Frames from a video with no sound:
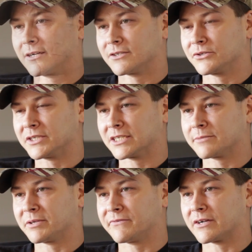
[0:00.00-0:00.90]
You need to
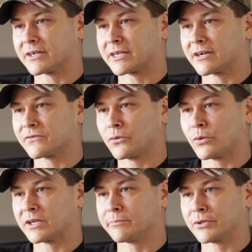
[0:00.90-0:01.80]
be very careful
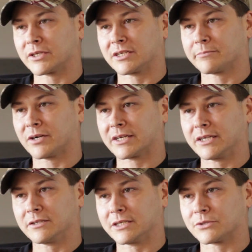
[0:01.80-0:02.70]
what you put in your body.
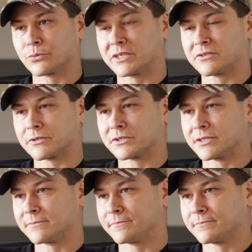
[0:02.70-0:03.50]
You need to research it.